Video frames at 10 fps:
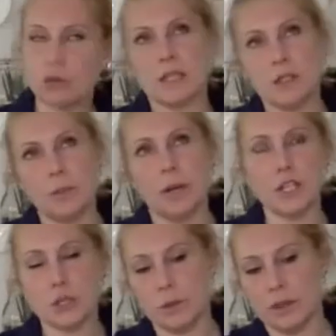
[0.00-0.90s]
then you might
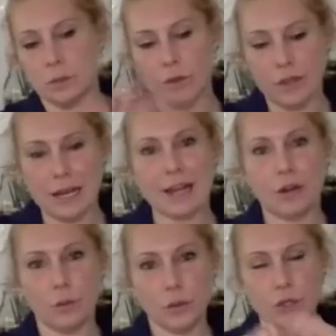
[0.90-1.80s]
do with the
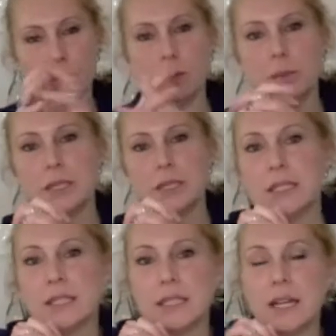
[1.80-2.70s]
lacquer on top.
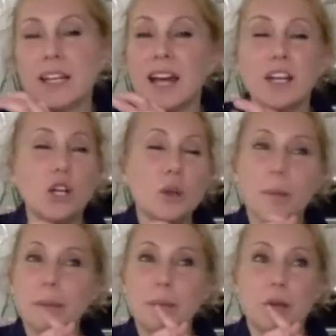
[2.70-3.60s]
A lot of
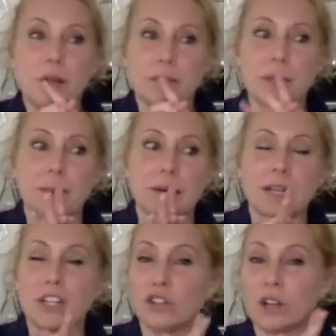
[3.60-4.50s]
people ask me about
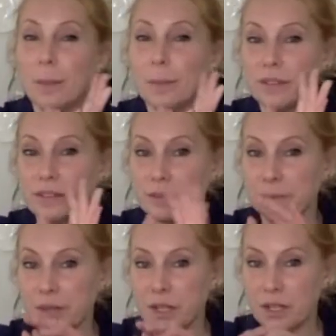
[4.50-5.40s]
kitchen cupboards.
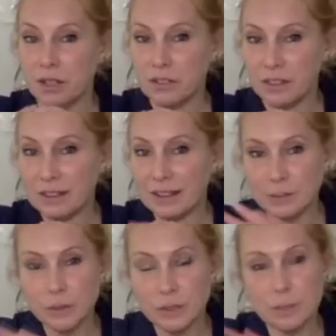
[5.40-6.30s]
I think that's
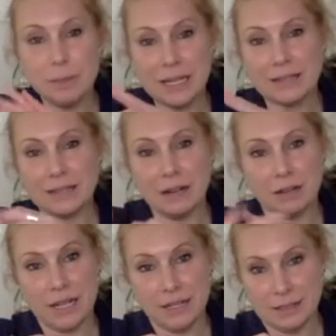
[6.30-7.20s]
one of the biggest
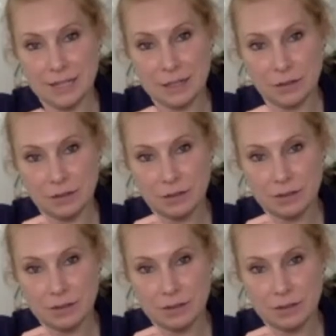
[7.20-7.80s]
outlays in a house.